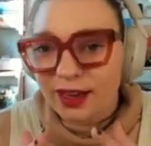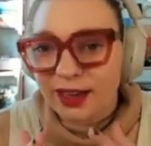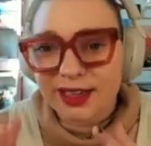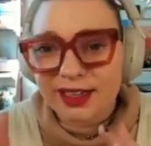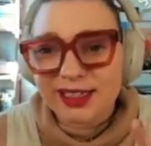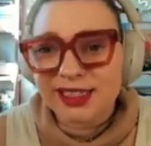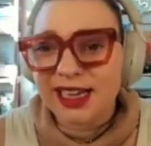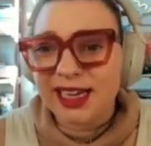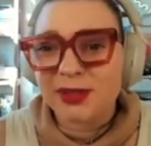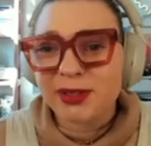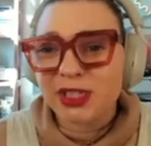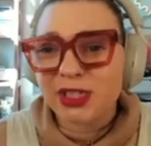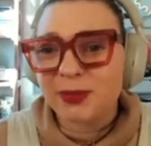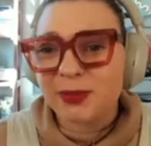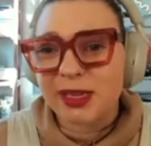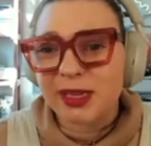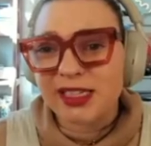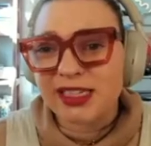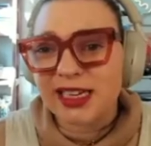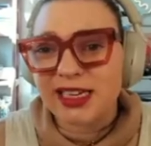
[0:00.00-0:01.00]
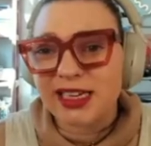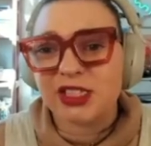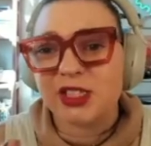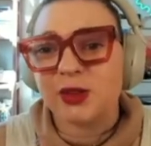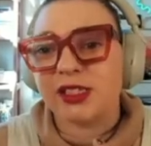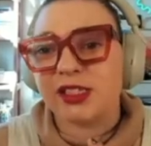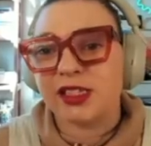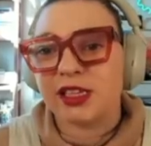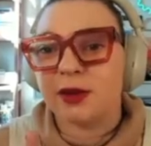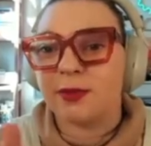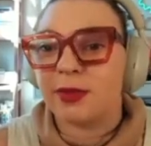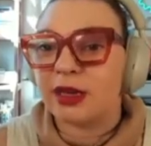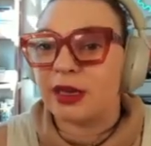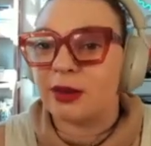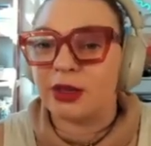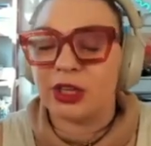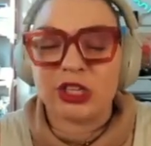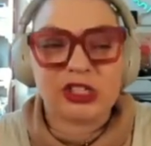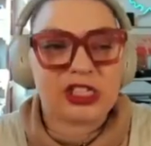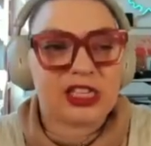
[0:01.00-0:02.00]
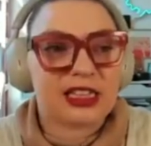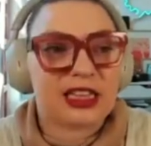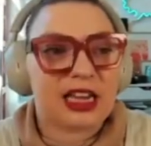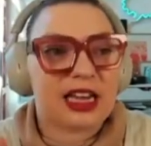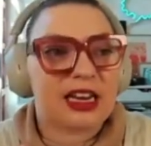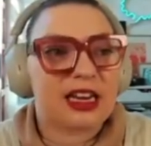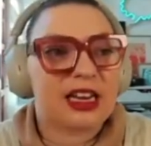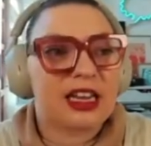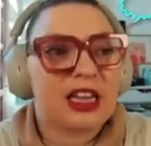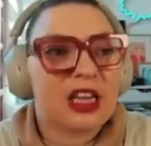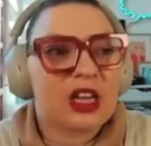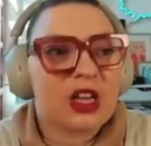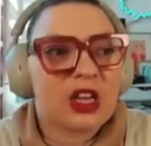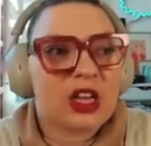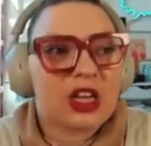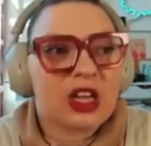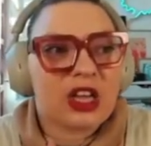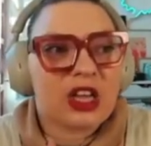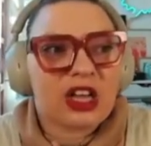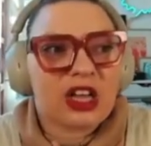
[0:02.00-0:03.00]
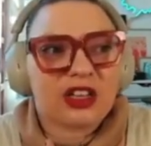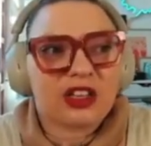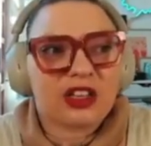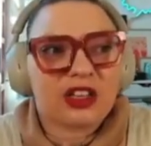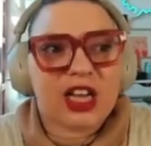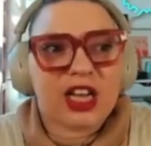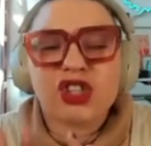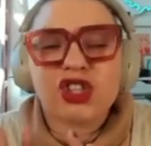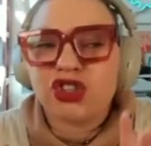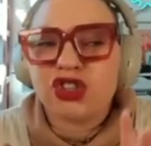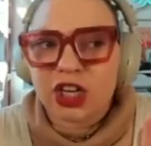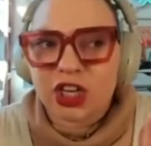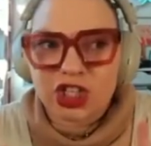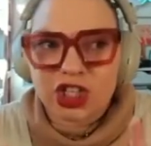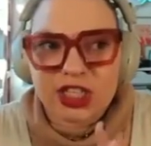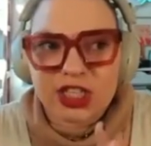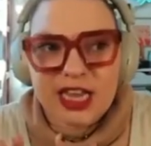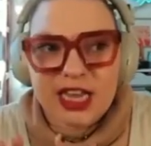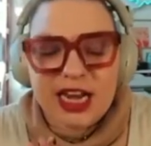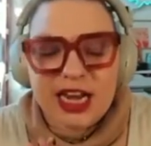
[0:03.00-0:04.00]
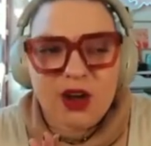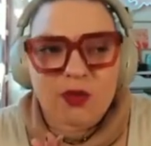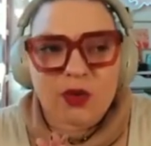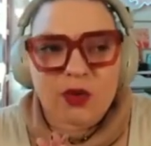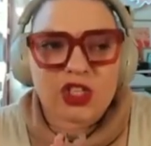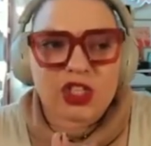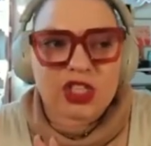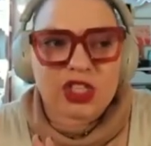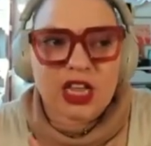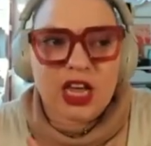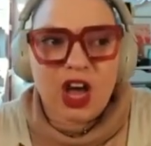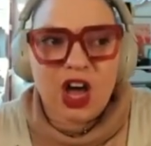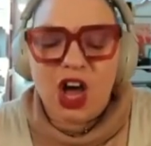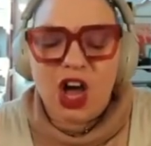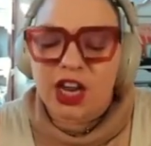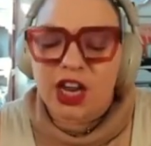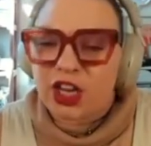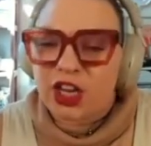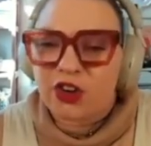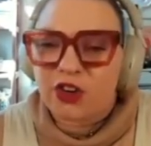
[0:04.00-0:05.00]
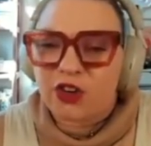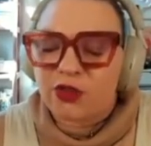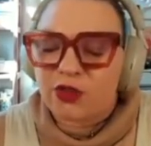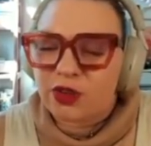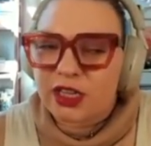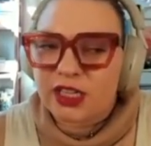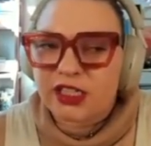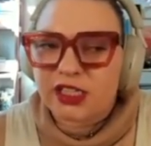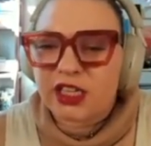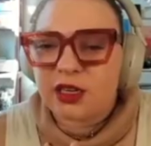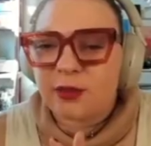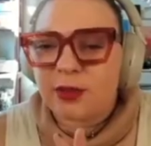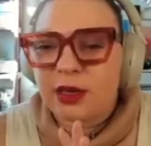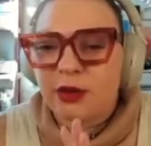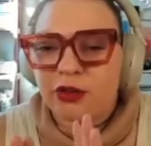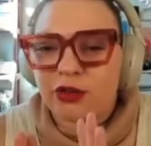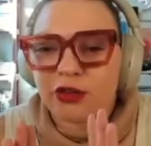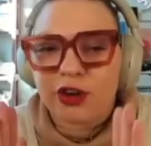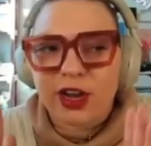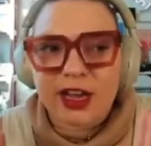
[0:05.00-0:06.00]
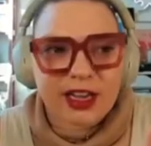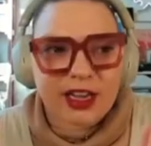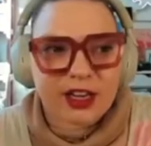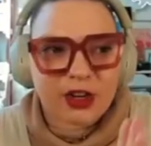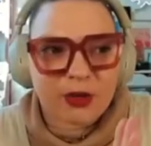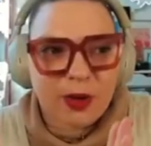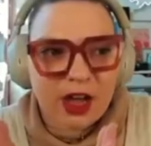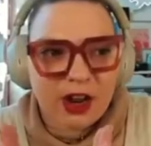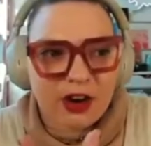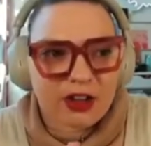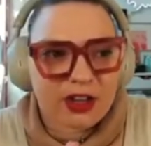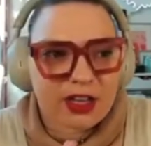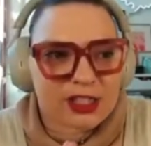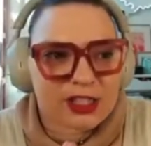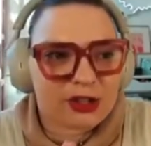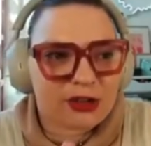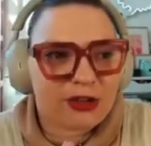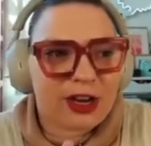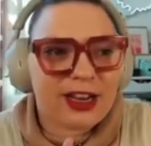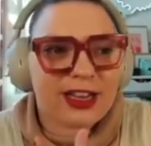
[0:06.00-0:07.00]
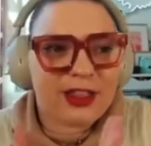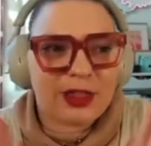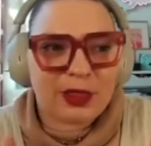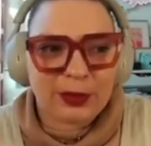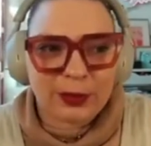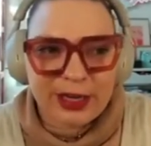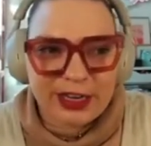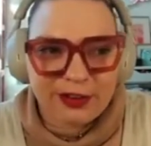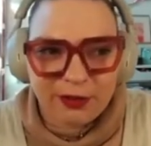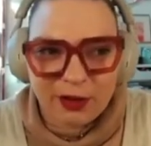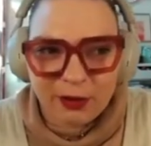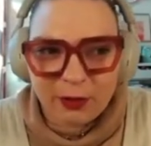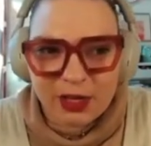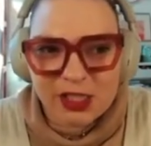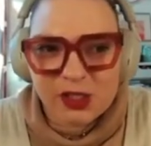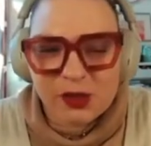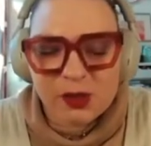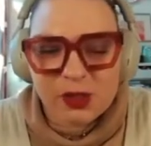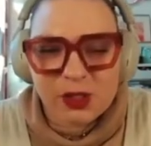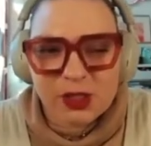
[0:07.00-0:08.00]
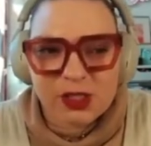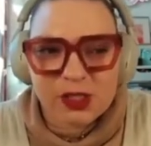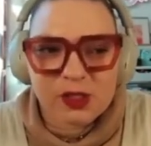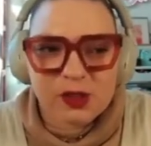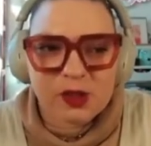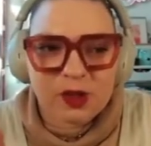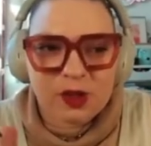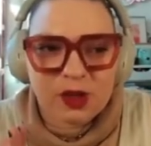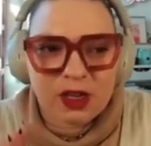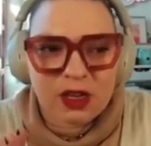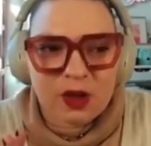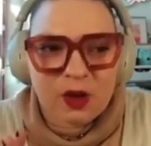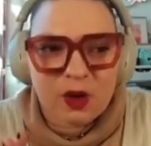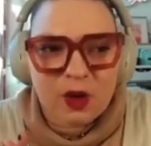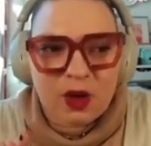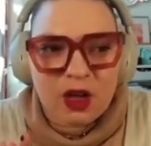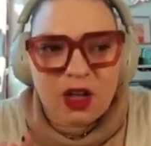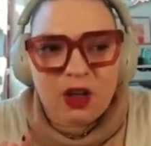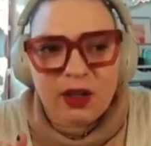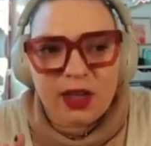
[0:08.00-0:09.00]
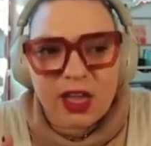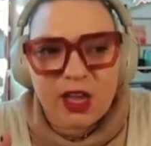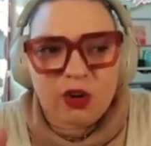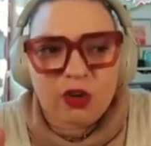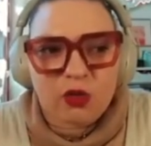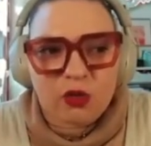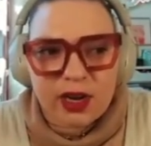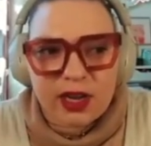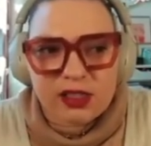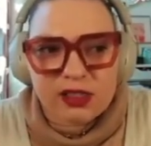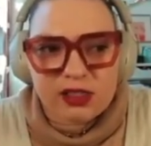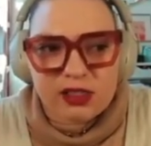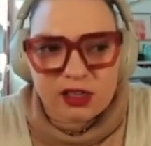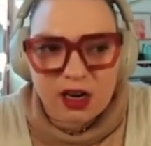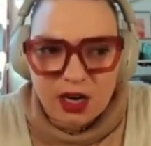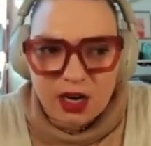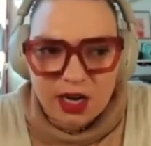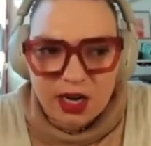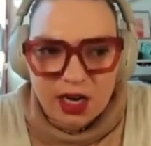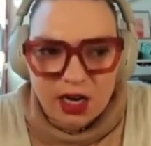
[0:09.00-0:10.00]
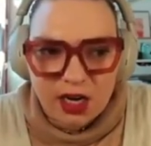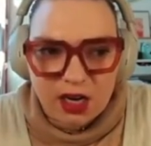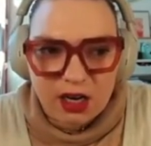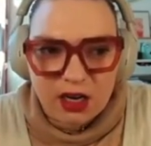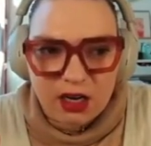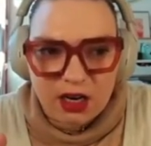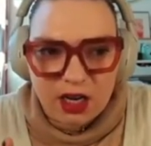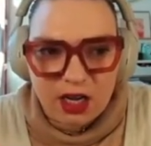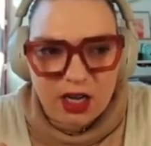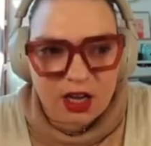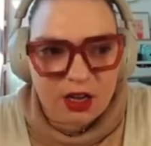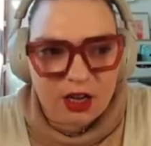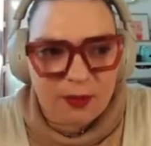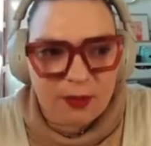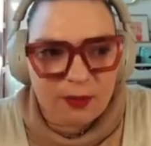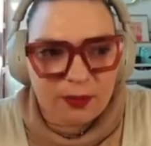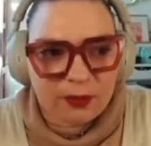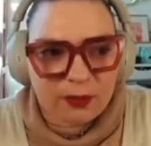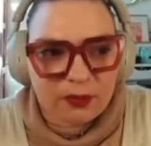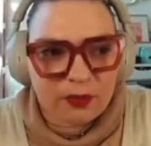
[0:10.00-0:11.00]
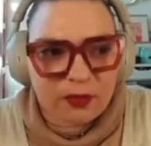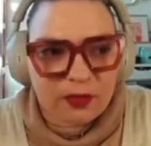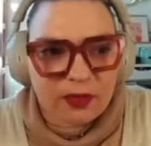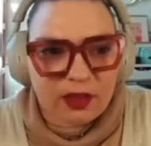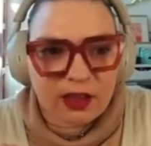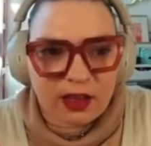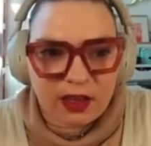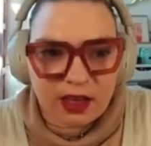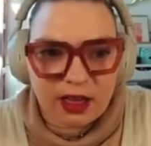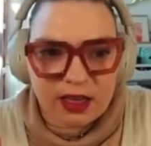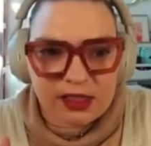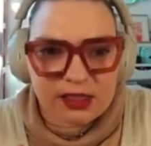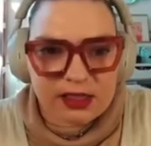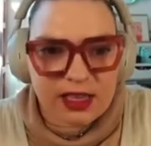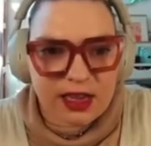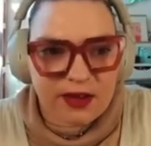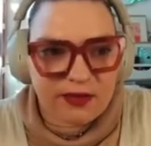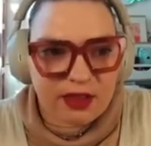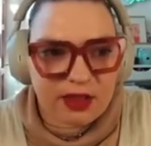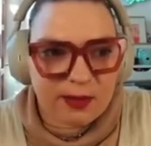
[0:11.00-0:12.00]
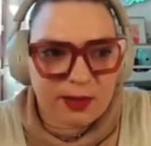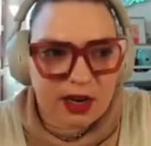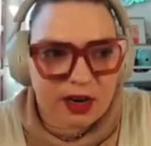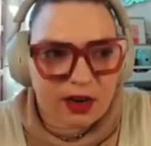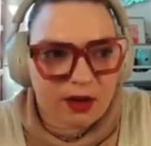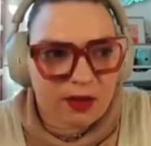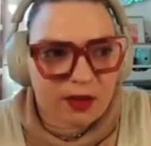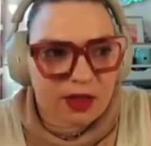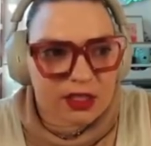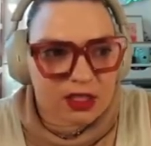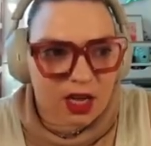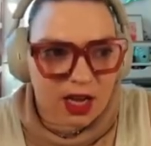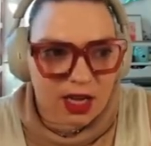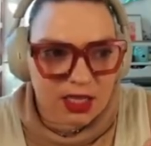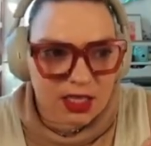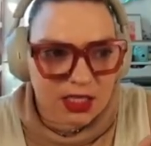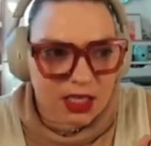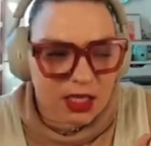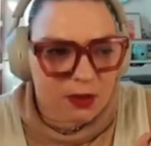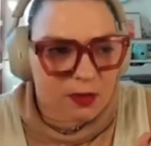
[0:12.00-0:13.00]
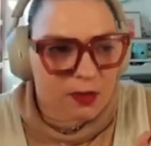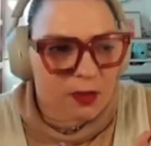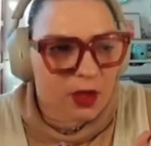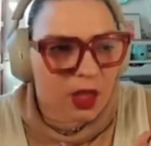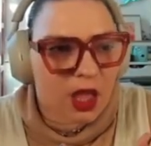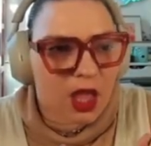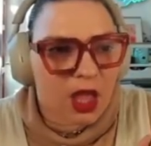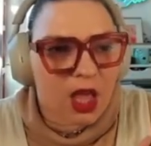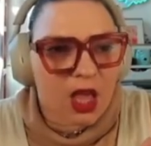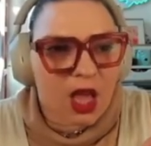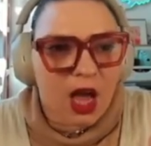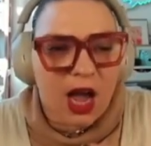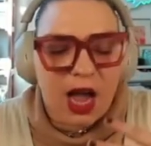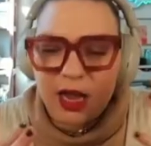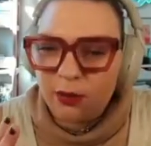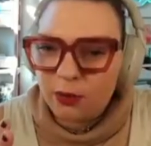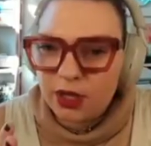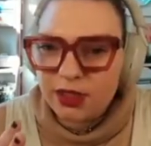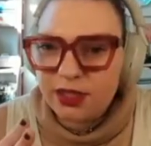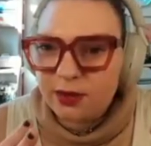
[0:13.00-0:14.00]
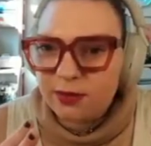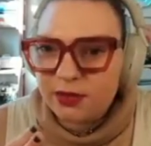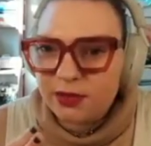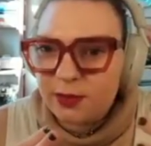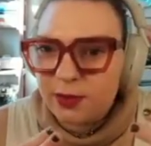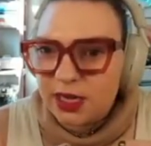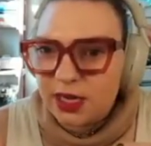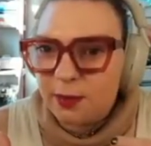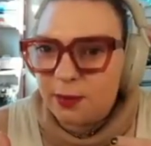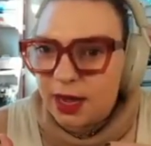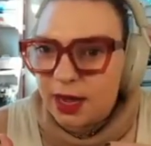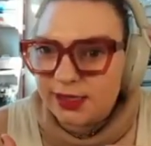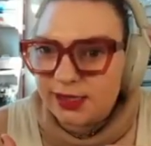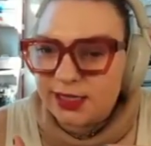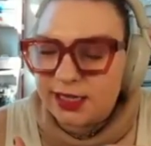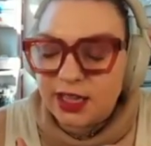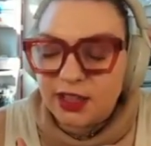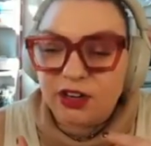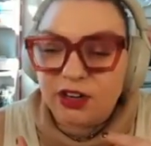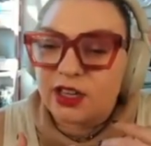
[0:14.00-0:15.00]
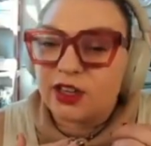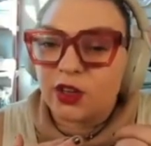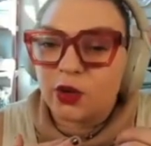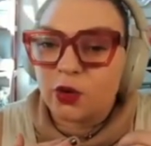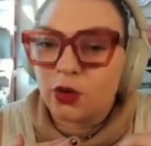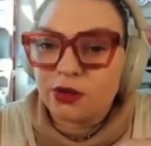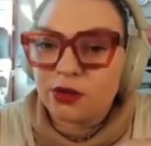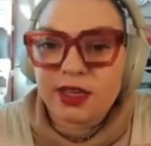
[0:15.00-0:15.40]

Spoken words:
on time series based data. So it's going to be using that unstructured data, which is that audio. It's going to be creating a new model. It's created 3 different ones, which is okay. Great start here. It saved them there. That's awesome. I want them to be combined together. And the cool